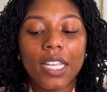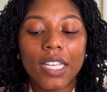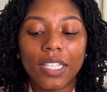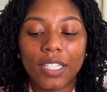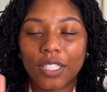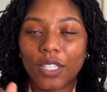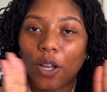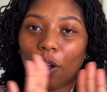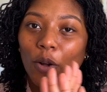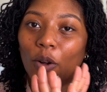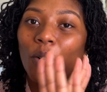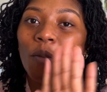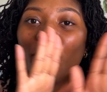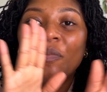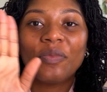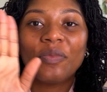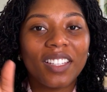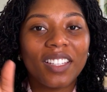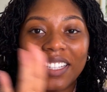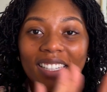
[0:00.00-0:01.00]
So
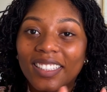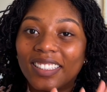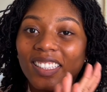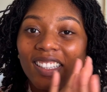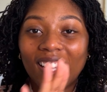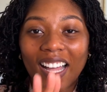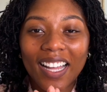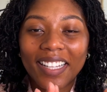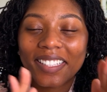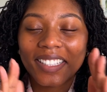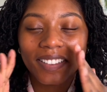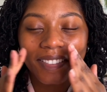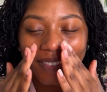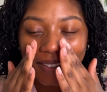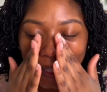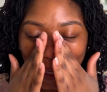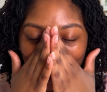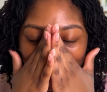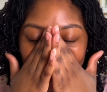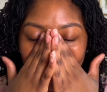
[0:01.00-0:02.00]
lots of
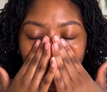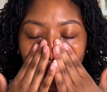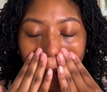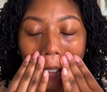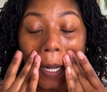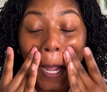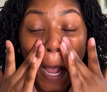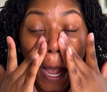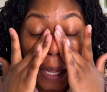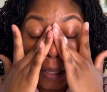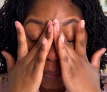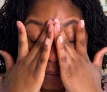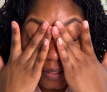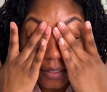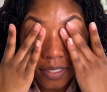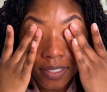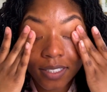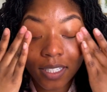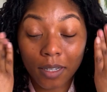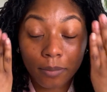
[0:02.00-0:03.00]
things going on
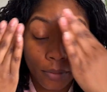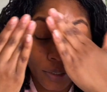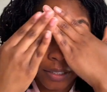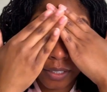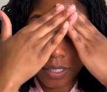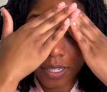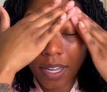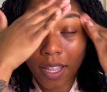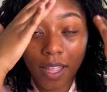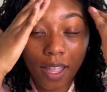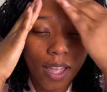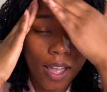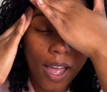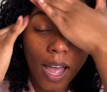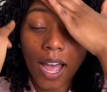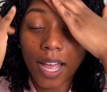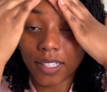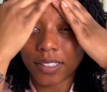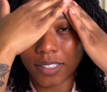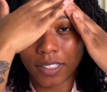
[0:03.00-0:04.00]
this summer.
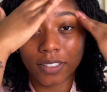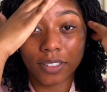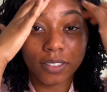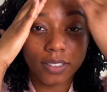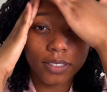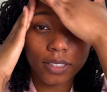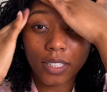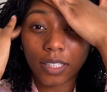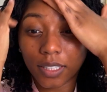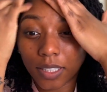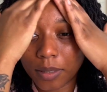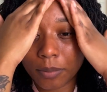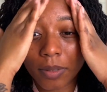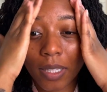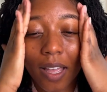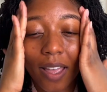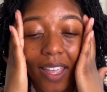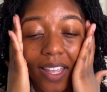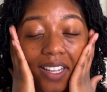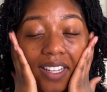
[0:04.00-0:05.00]
I literally am
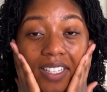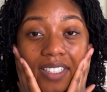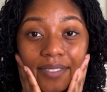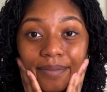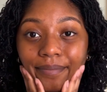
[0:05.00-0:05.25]
like,